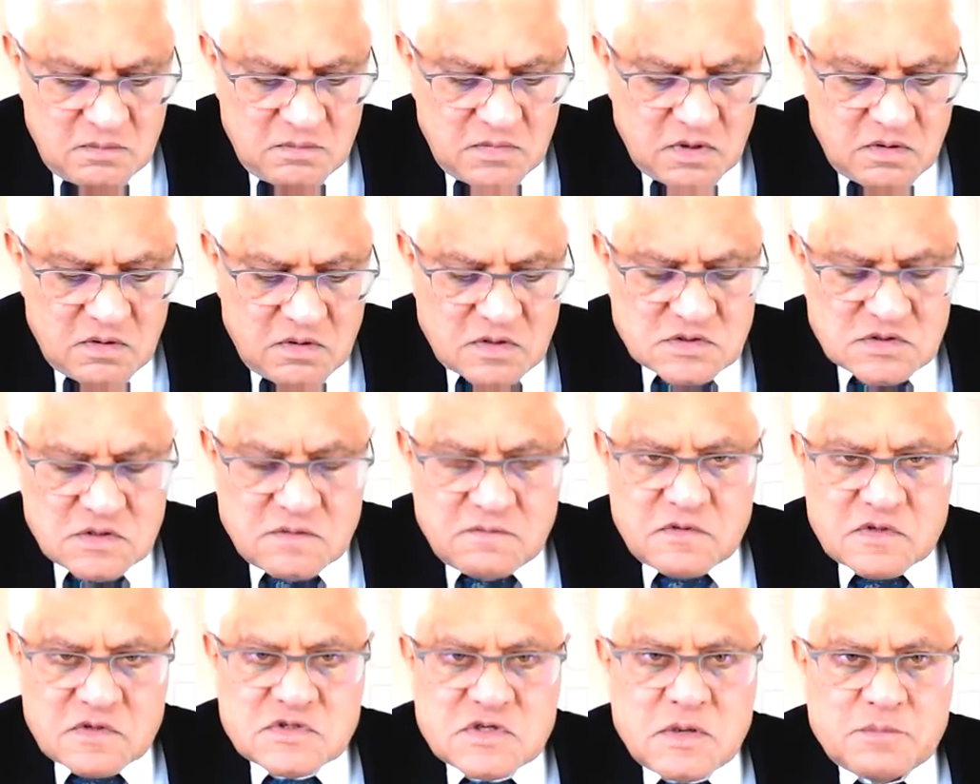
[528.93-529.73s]
because
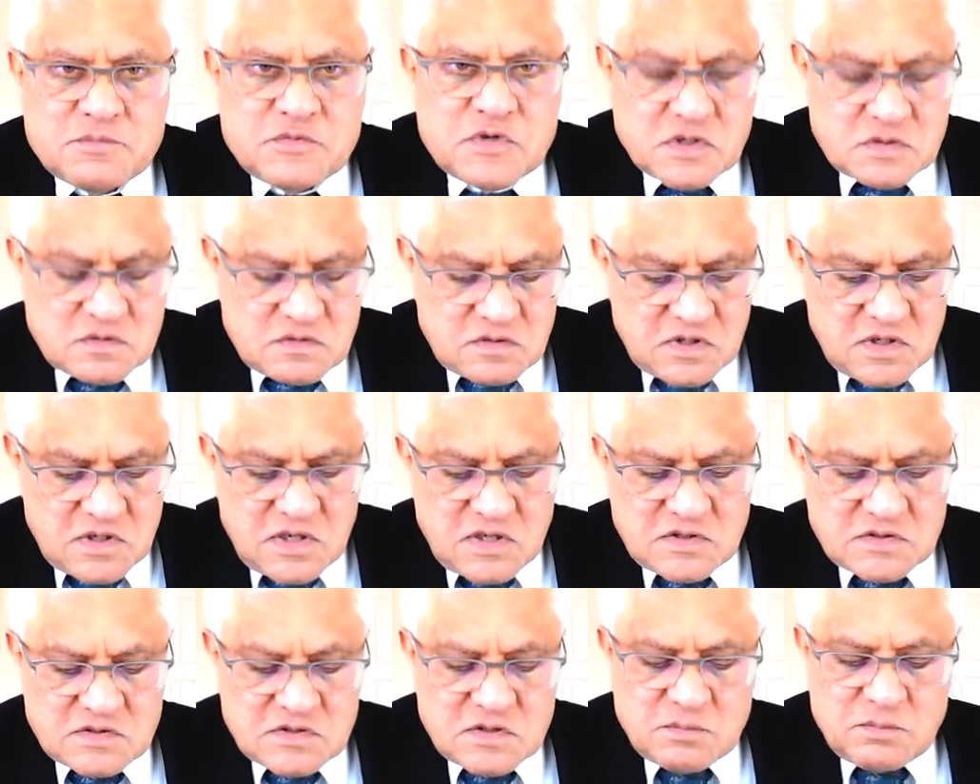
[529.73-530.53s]
our subject
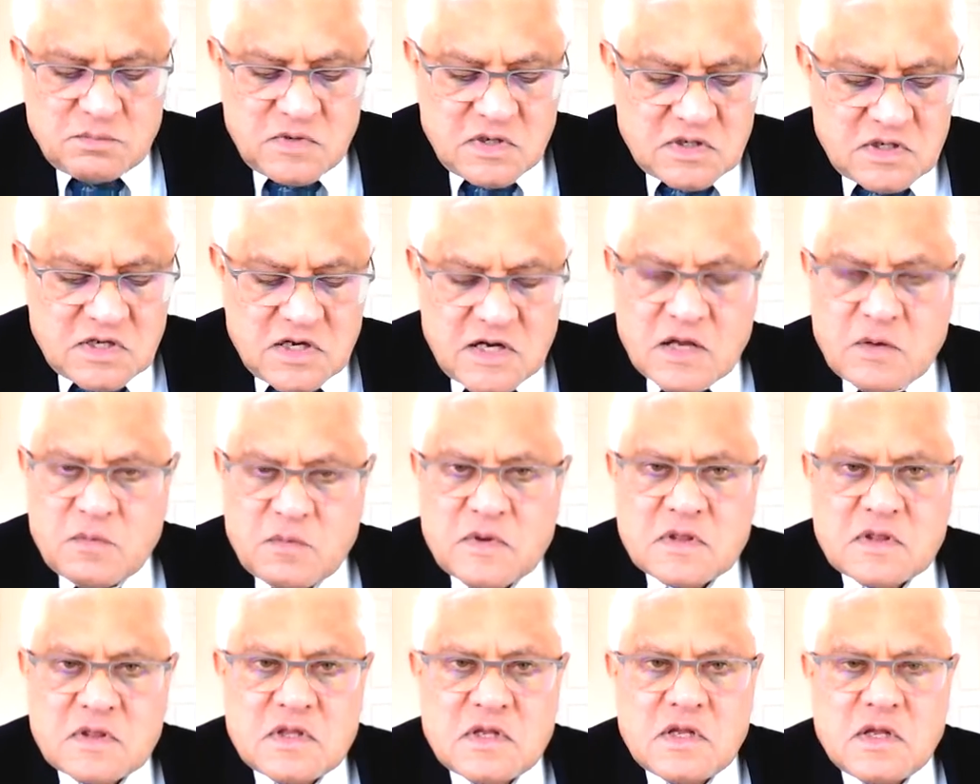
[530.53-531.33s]
today is simply dealing
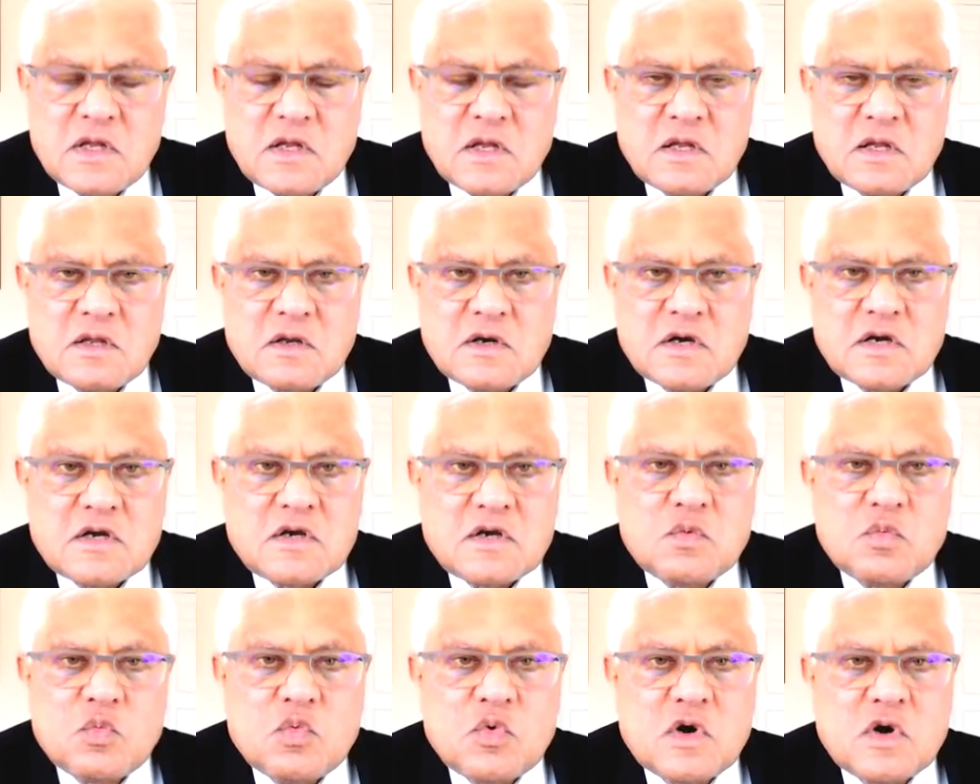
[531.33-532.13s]
with the
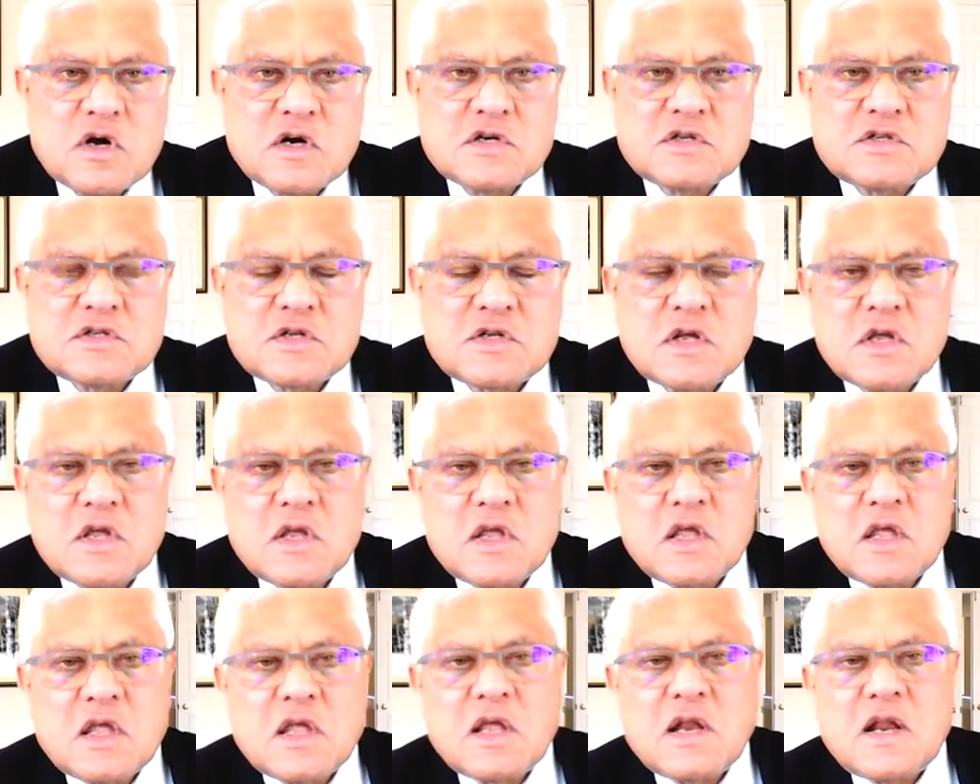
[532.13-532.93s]
written words
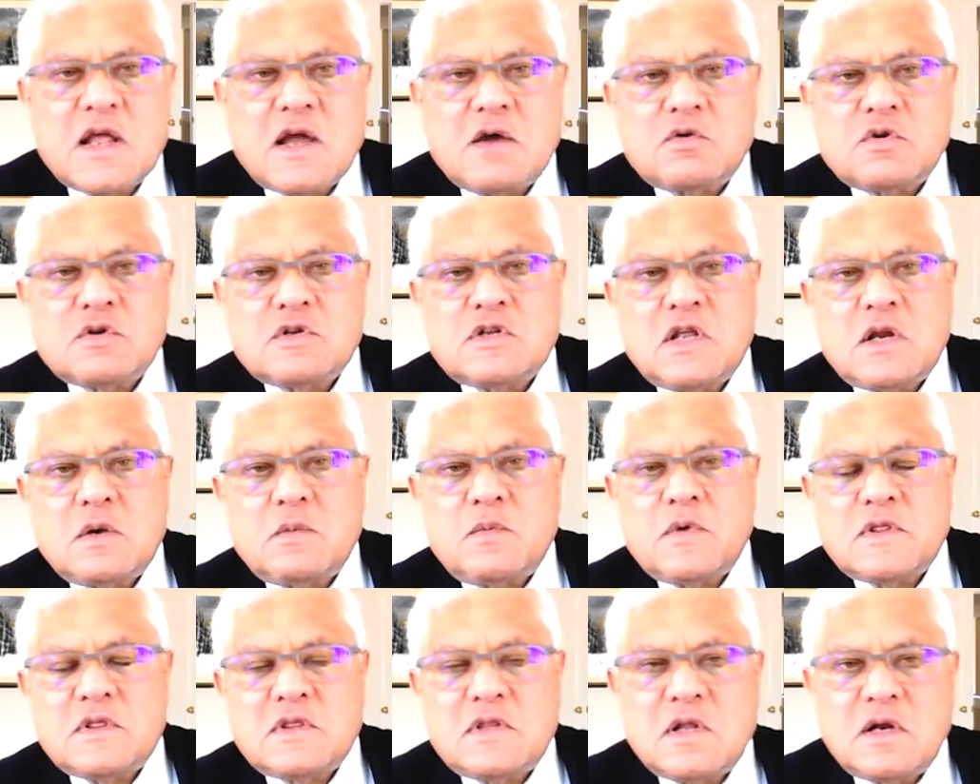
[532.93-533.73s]
and how to deal
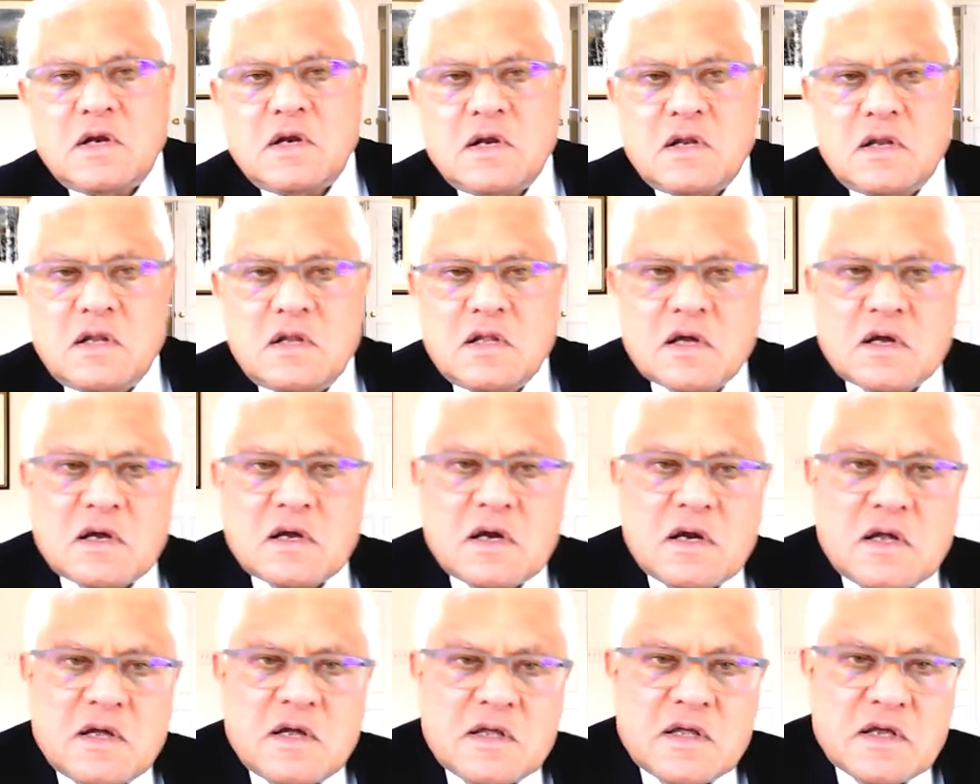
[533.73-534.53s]
with the
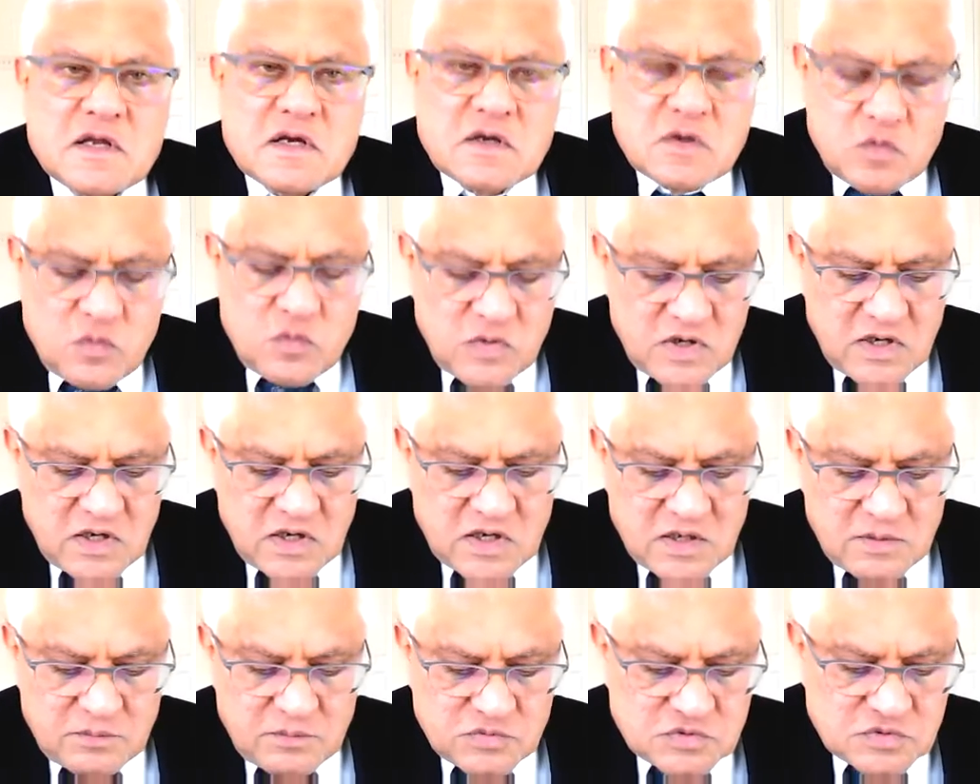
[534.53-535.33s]
client when he
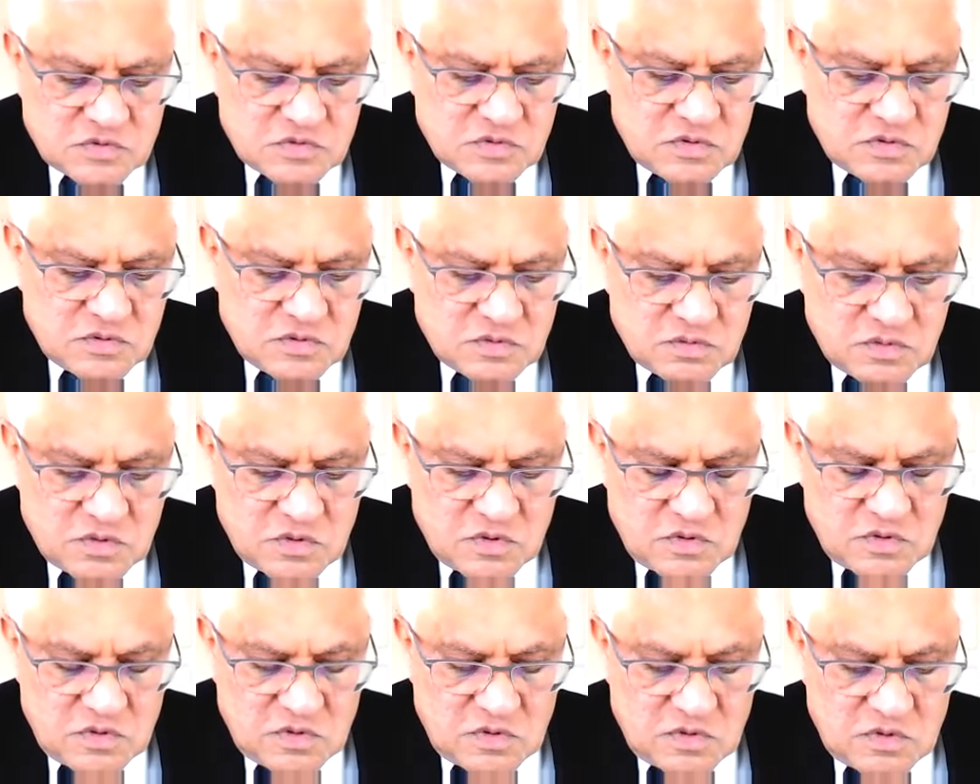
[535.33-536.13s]
comes to you
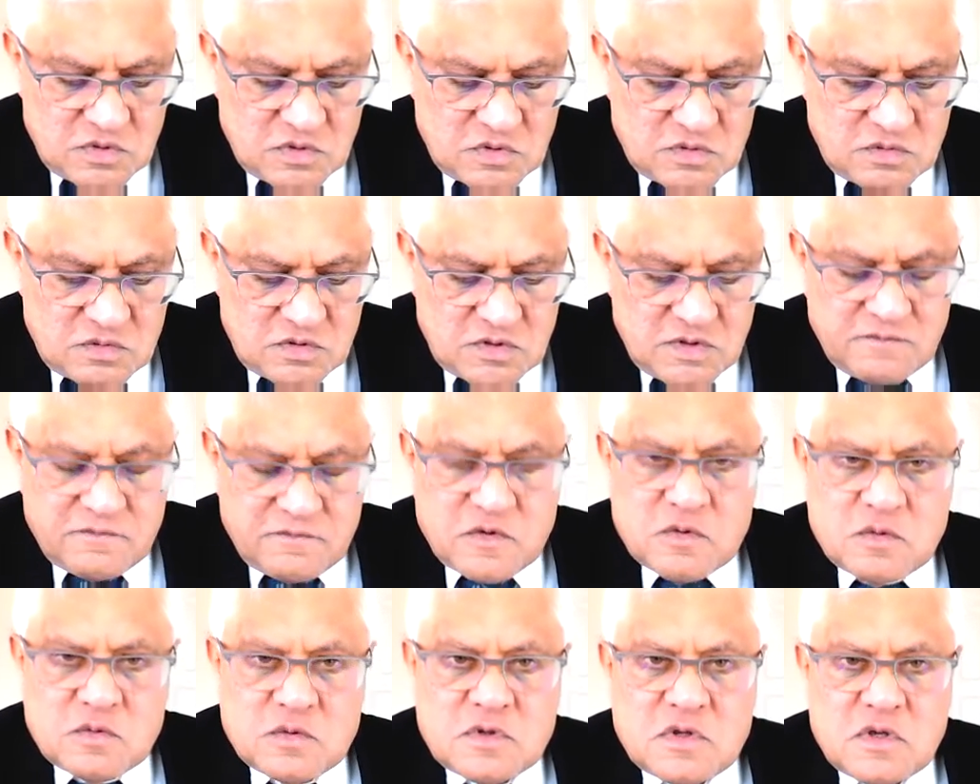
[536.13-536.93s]
to
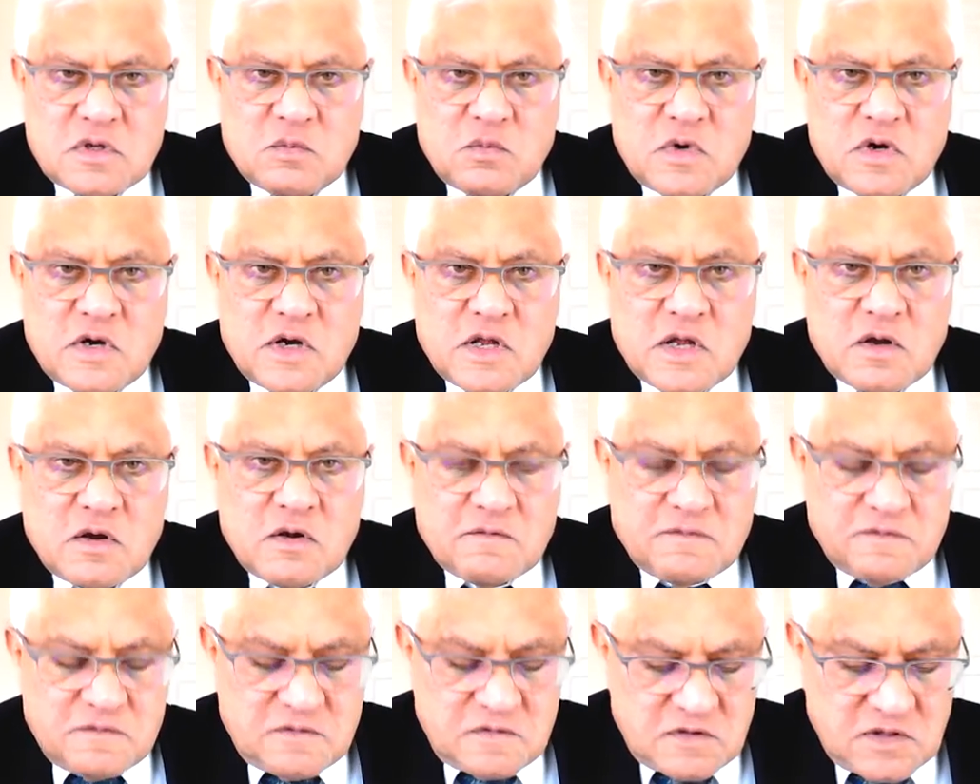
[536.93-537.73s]
review the wording
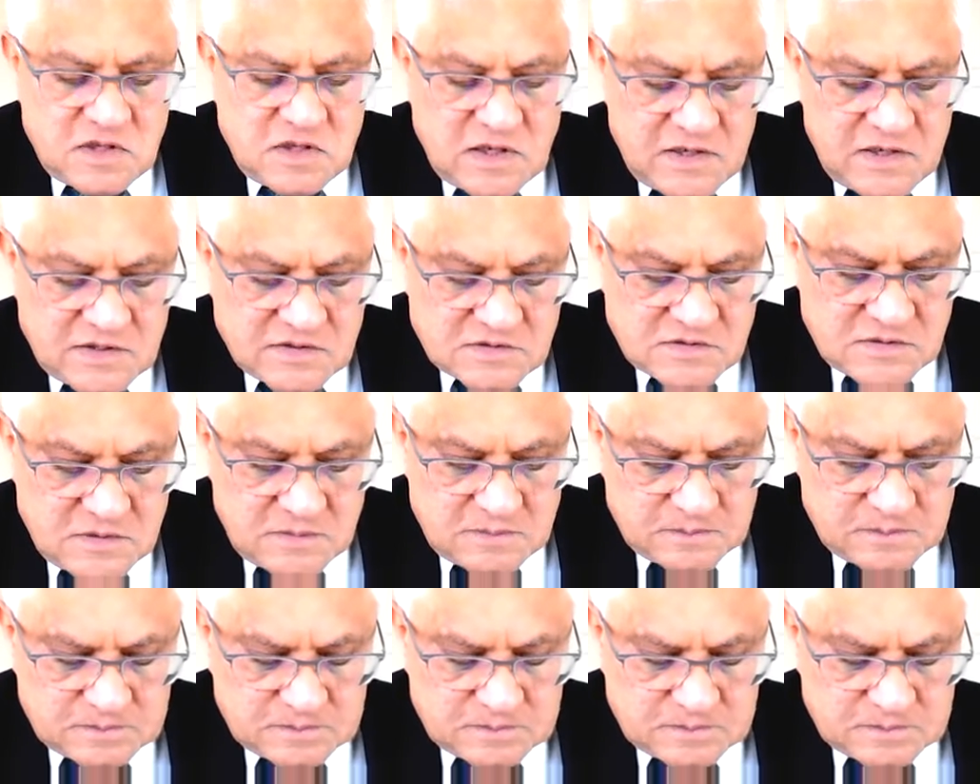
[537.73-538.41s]
of the lease.